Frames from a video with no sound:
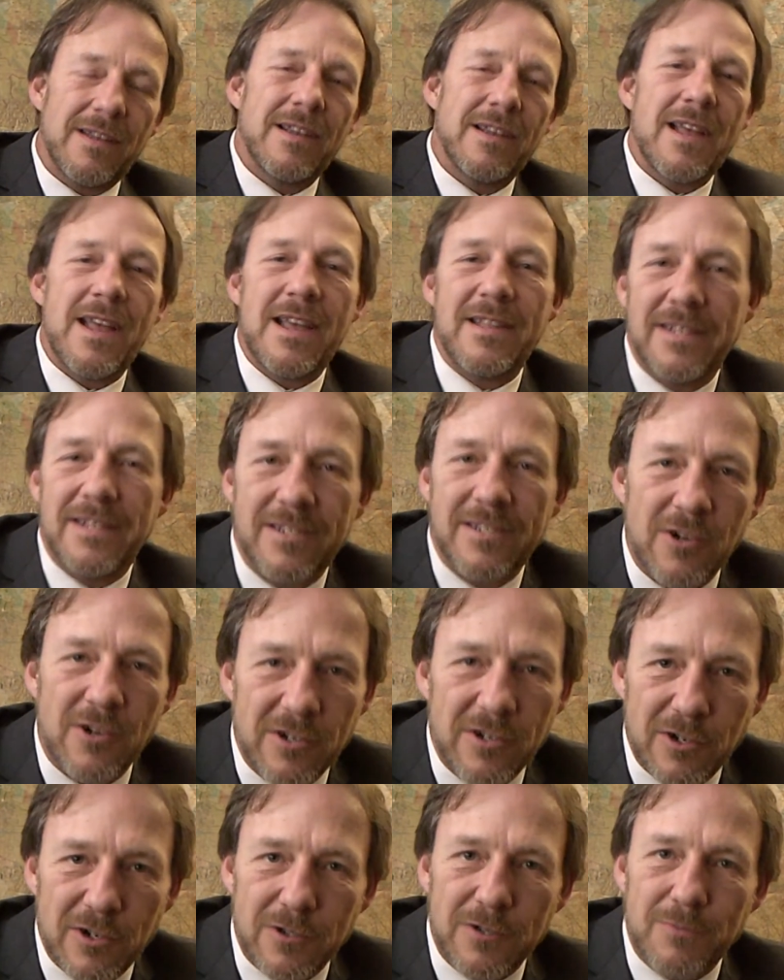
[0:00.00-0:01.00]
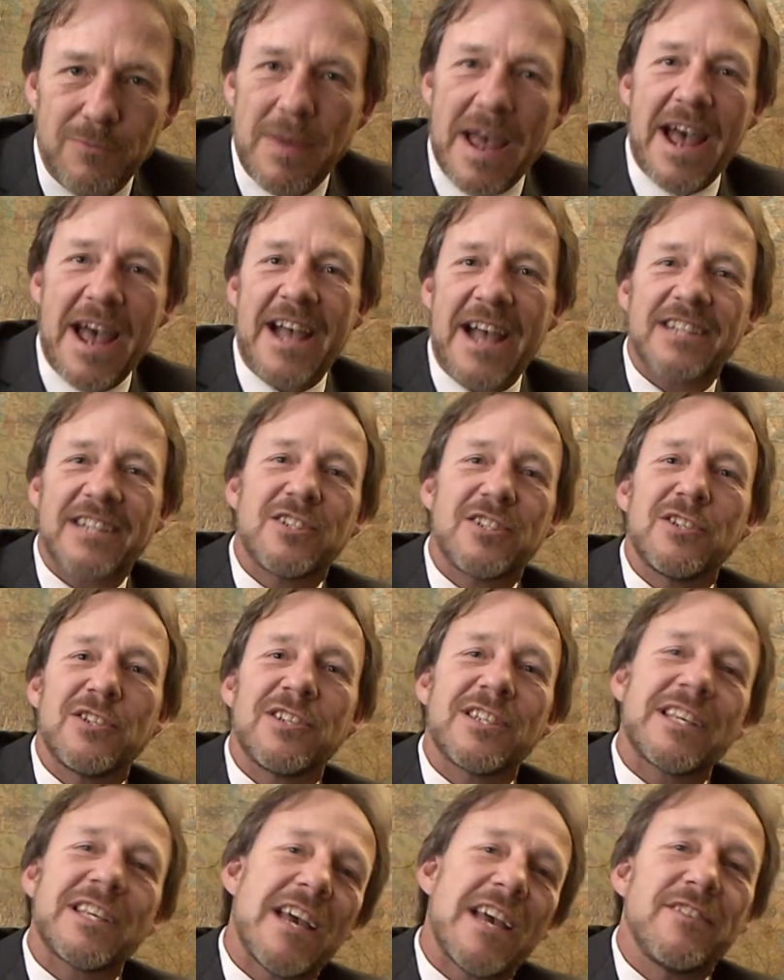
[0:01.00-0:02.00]
And this all goes back to
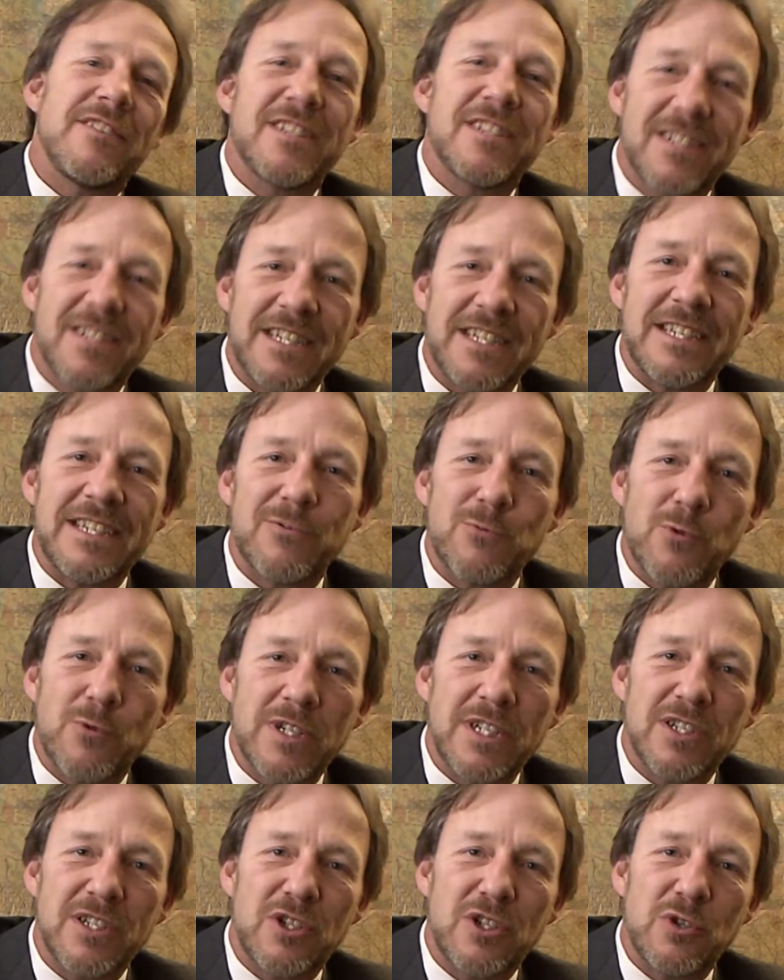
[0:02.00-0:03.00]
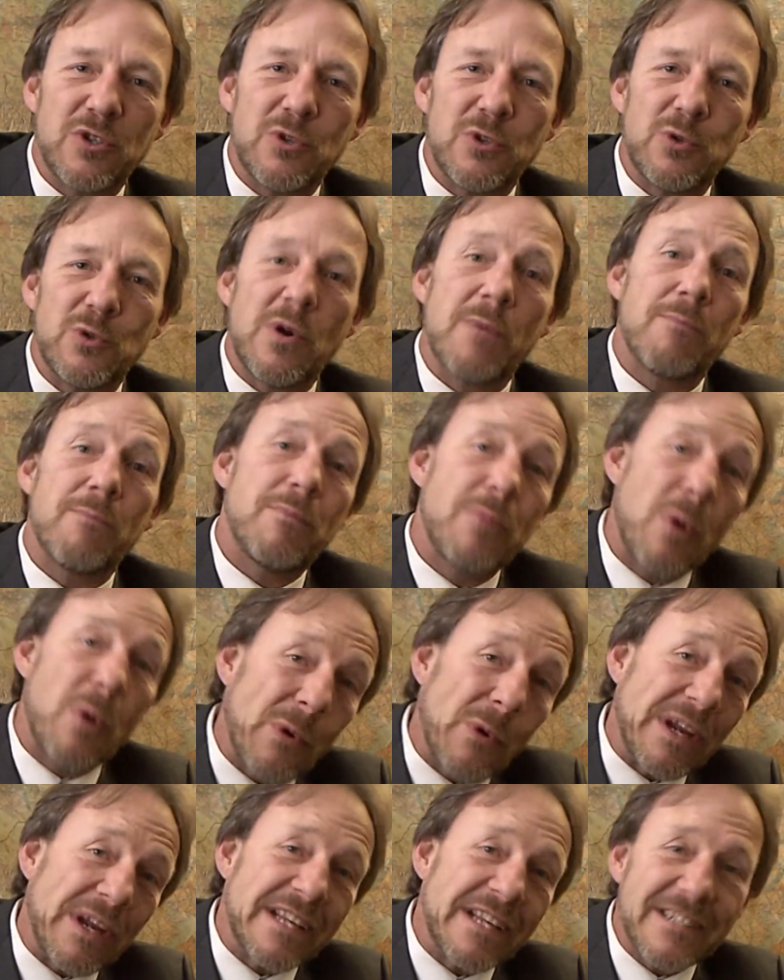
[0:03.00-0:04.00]
Kevin Stitt wanting to
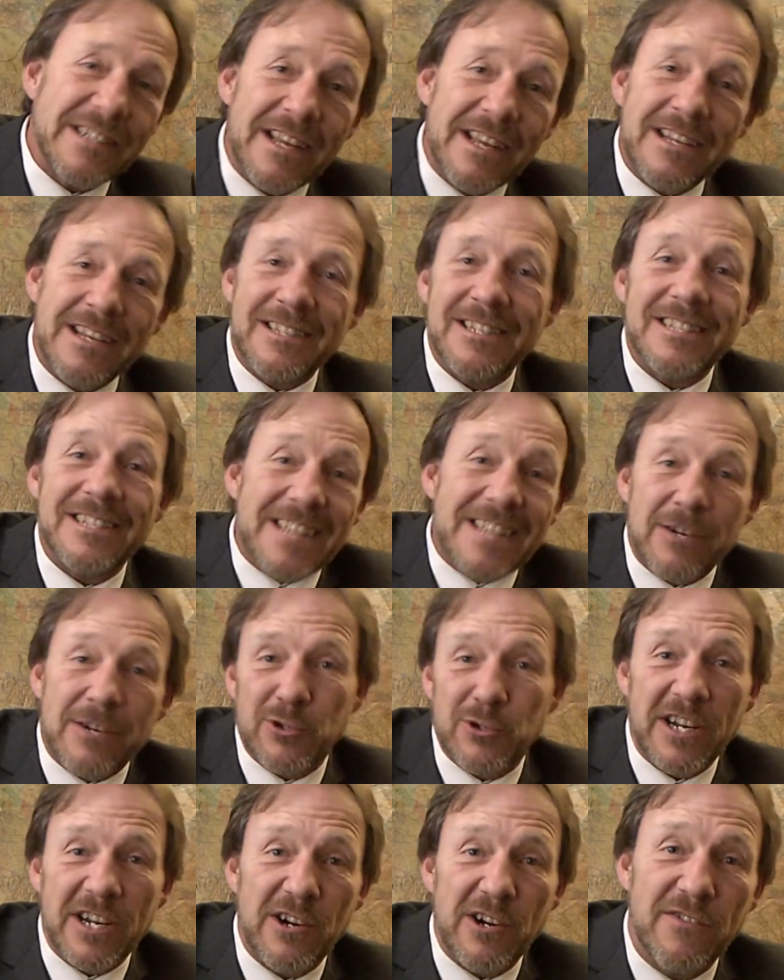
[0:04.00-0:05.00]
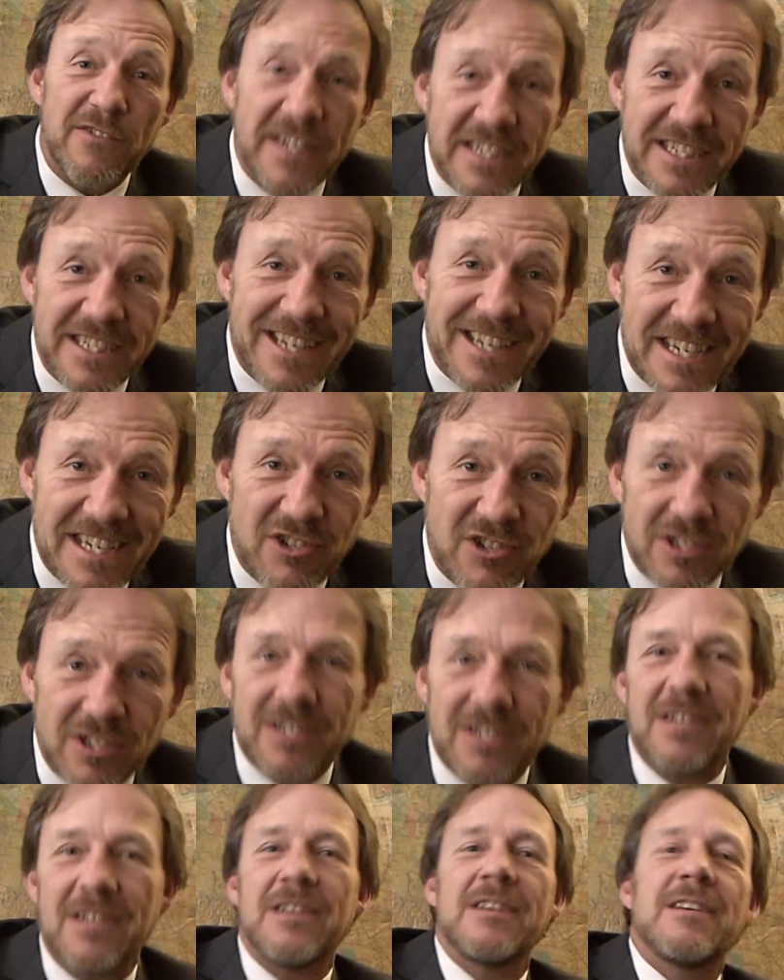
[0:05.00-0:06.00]
appoint the Secretary of Education,
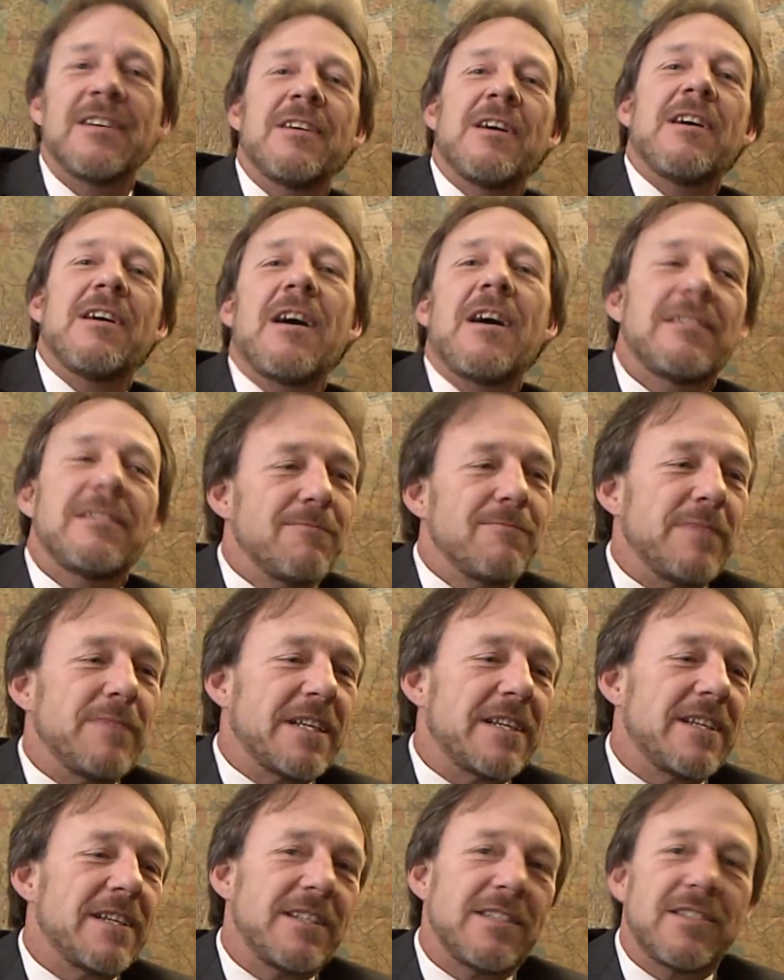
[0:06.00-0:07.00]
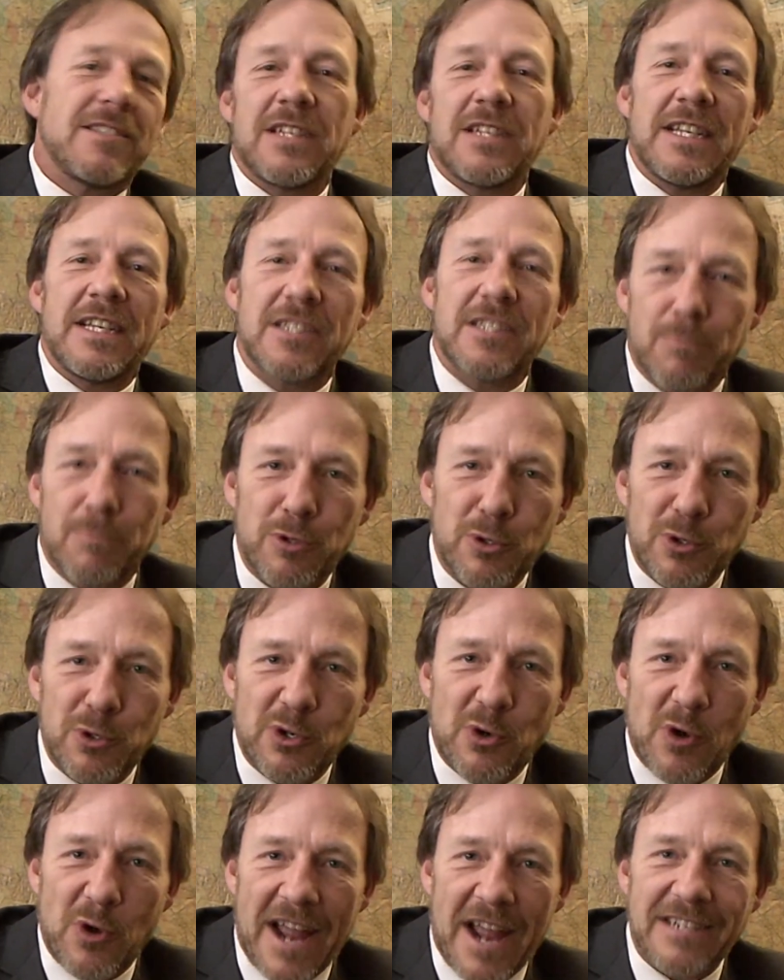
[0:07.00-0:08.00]
because he's a
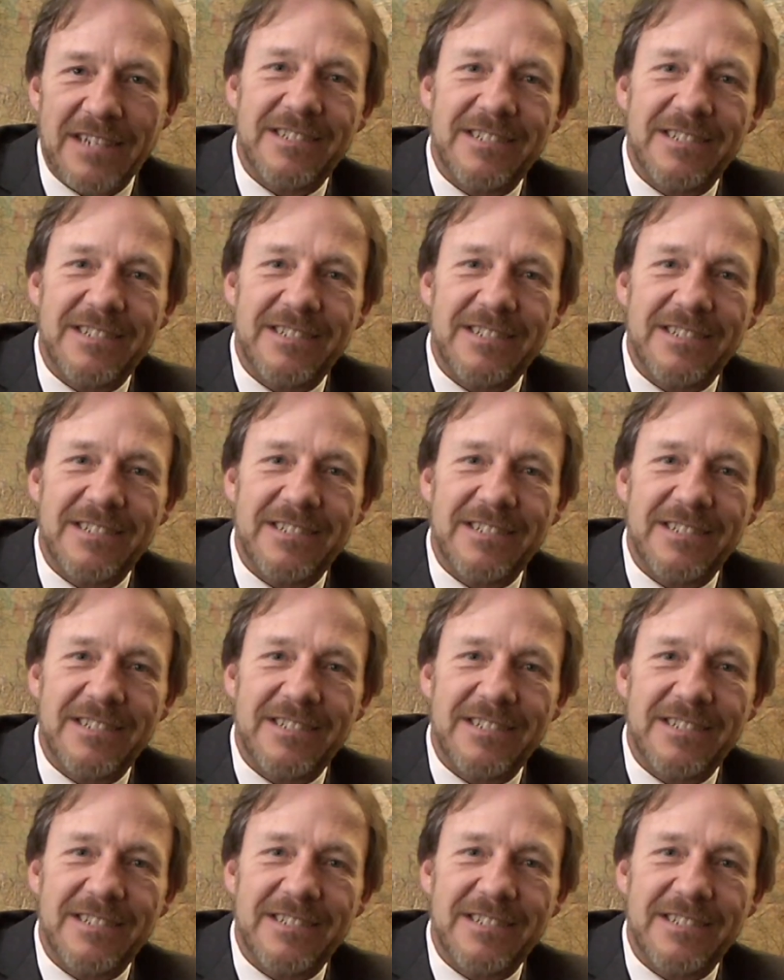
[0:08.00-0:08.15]
plutocrat.